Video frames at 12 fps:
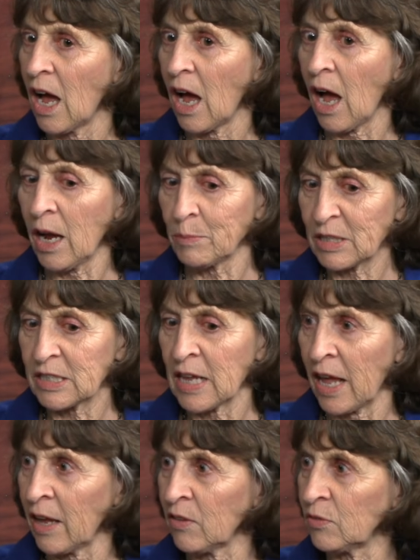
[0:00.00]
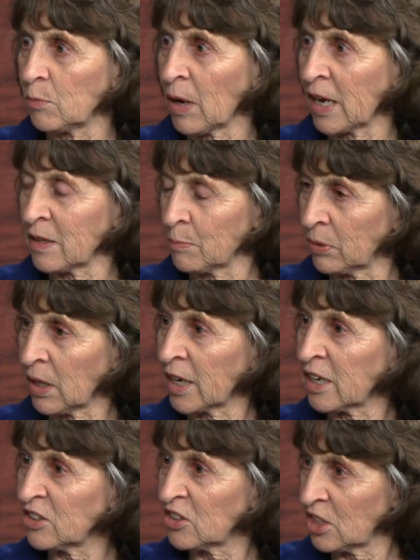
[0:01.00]
I'm saved by the
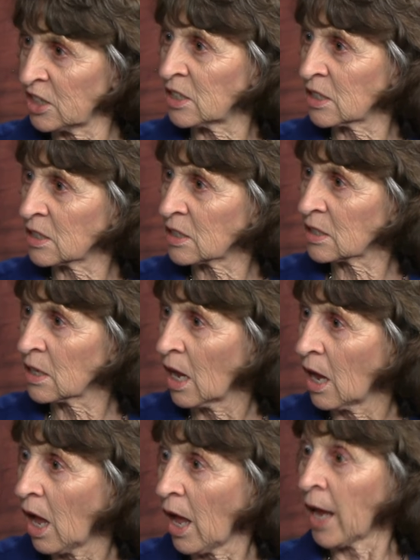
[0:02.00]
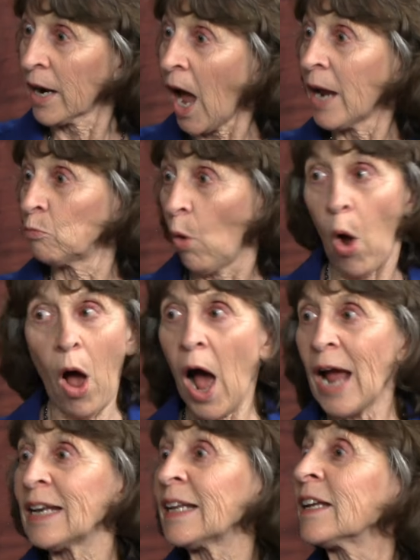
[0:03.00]
blood of Jesus. And I,
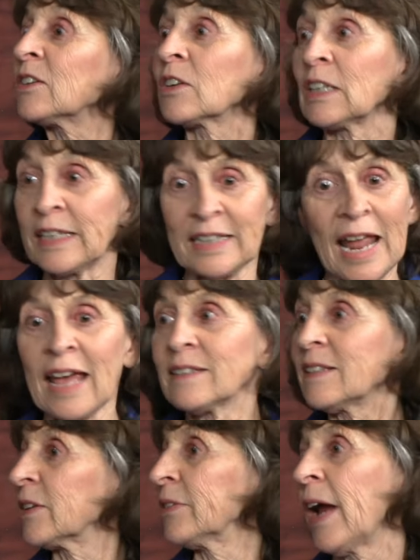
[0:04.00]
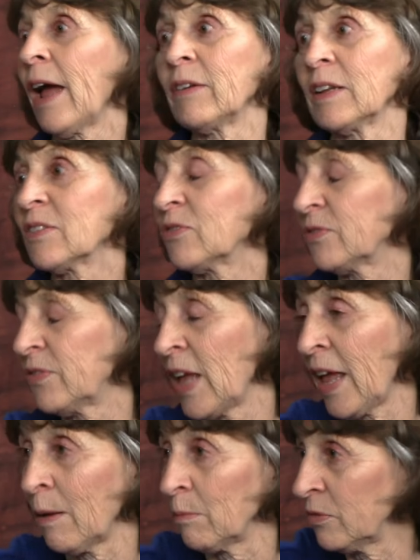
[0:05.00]
I literally danced around his
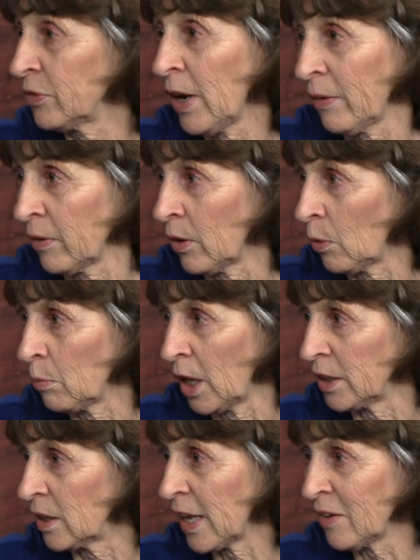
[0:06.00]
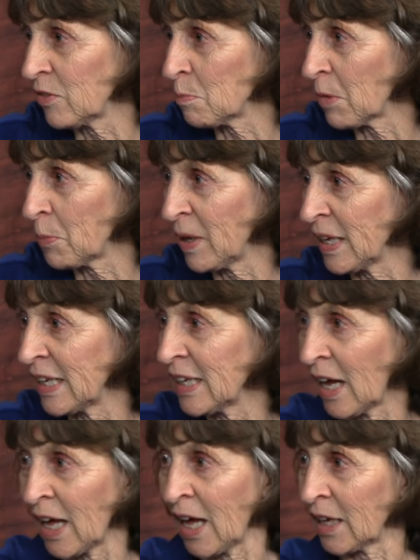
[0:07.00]
front room and gave oh. him a oh. big
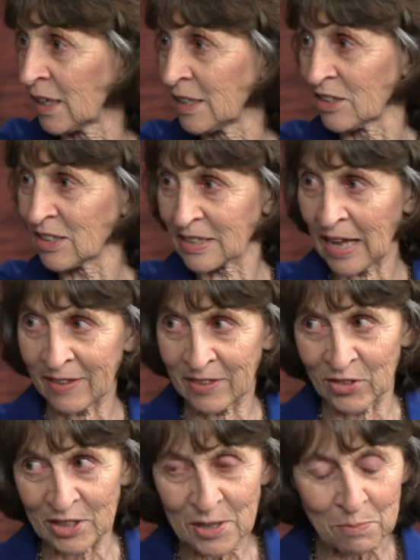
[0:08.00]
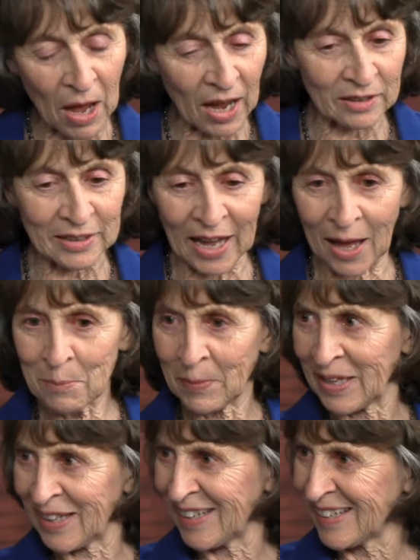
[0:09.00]
hug. He just sat there and smiled at me.